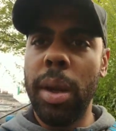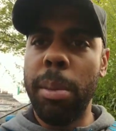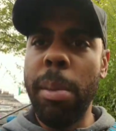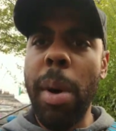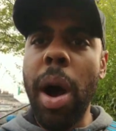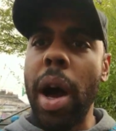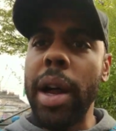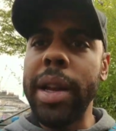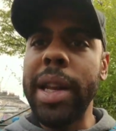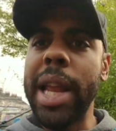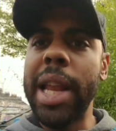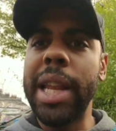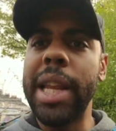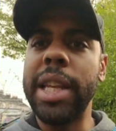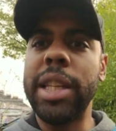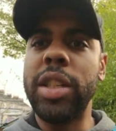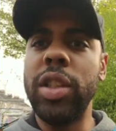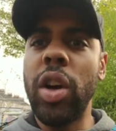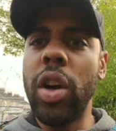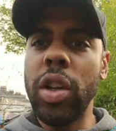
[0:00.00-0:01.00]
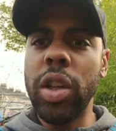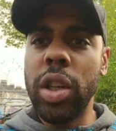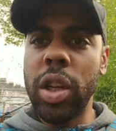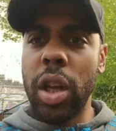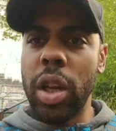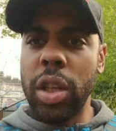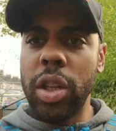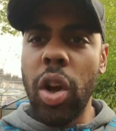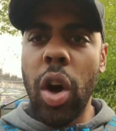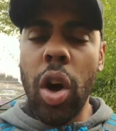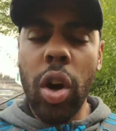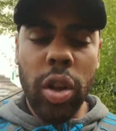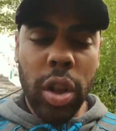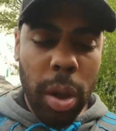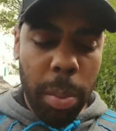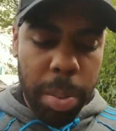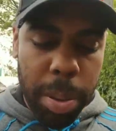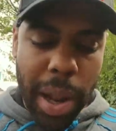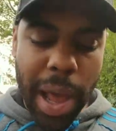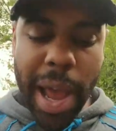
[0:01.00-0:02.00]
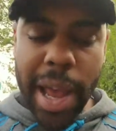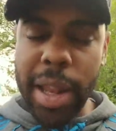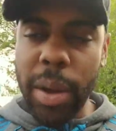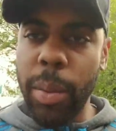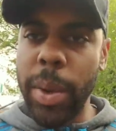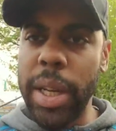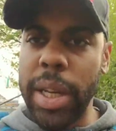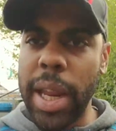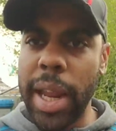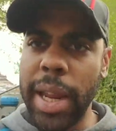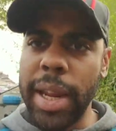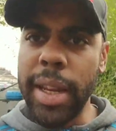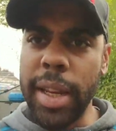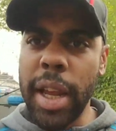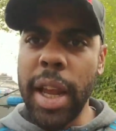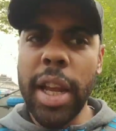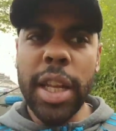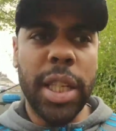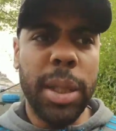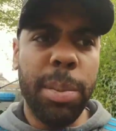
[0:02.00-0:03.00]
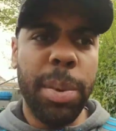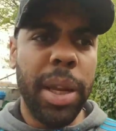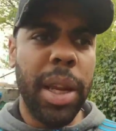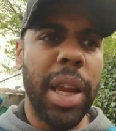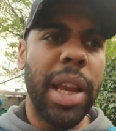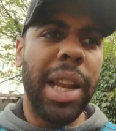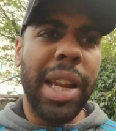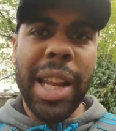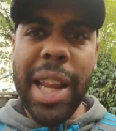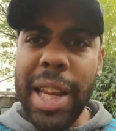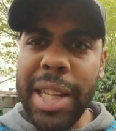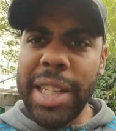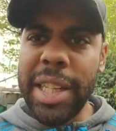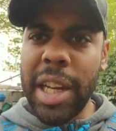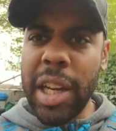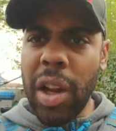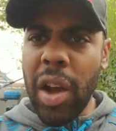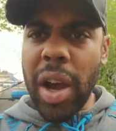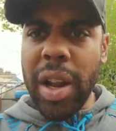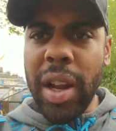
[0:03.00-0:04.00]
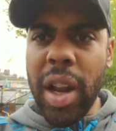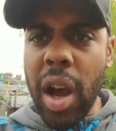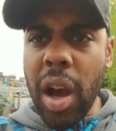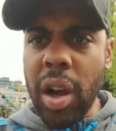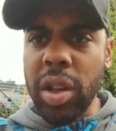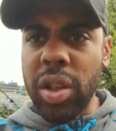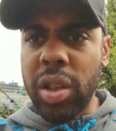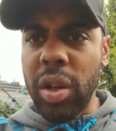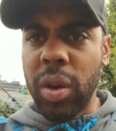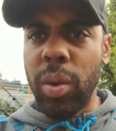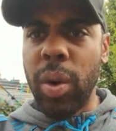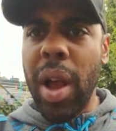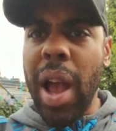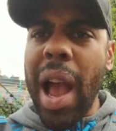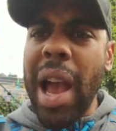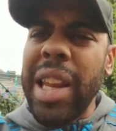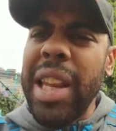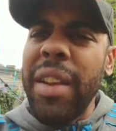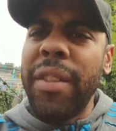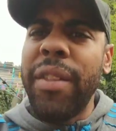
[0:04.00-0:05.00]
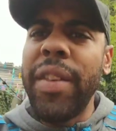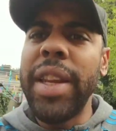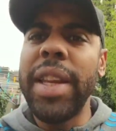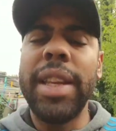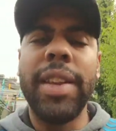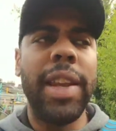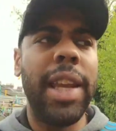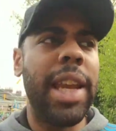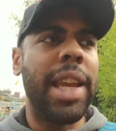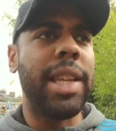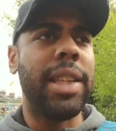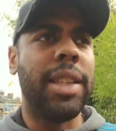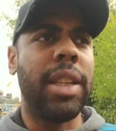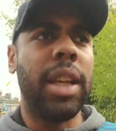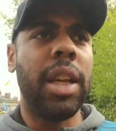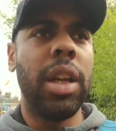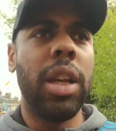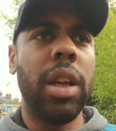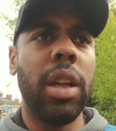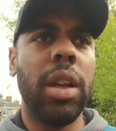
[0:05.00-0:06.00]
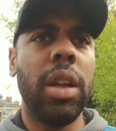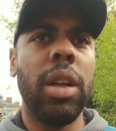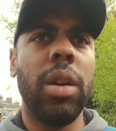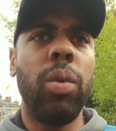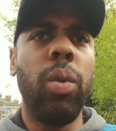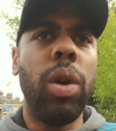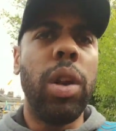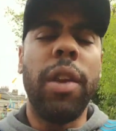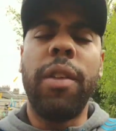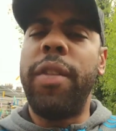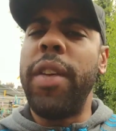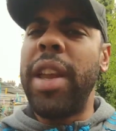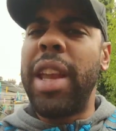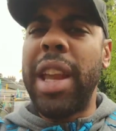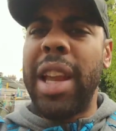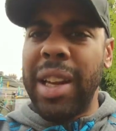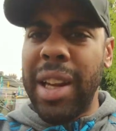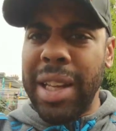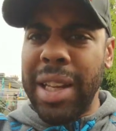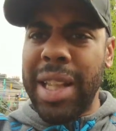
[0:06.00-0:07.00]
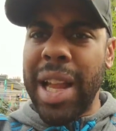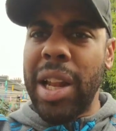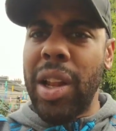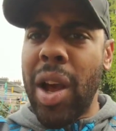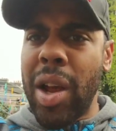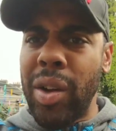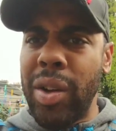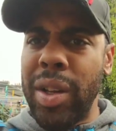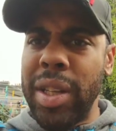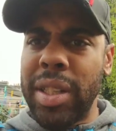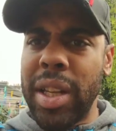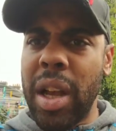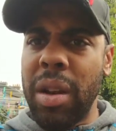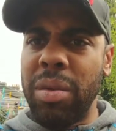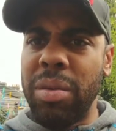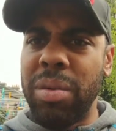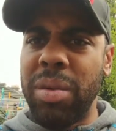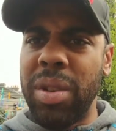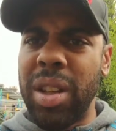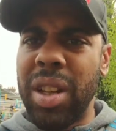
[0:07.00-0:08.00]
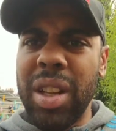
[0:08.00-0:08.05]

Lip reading: Martinelli is not the player that we need to be leading the line at Arsenal. And even if he is, what, you think he can lead that line on his own?